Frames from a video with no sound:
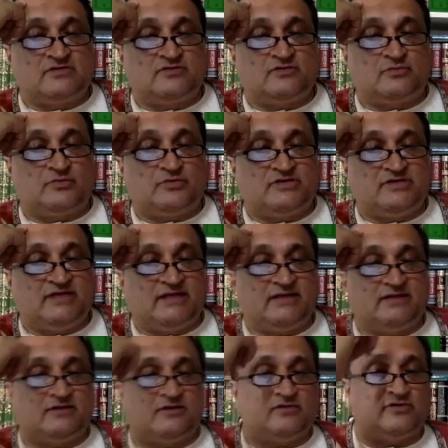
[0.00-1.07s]
nor
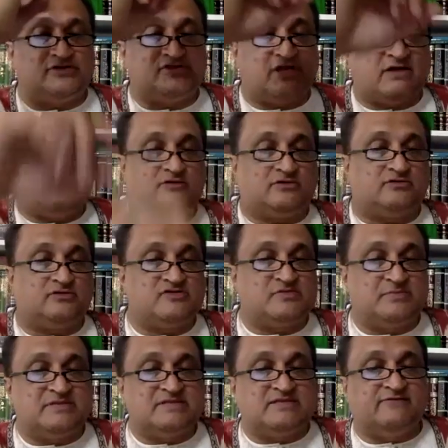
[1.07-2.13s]
particular, nor general, nor
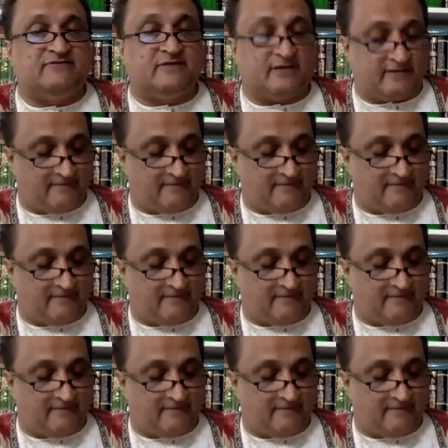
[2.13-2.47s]
specific.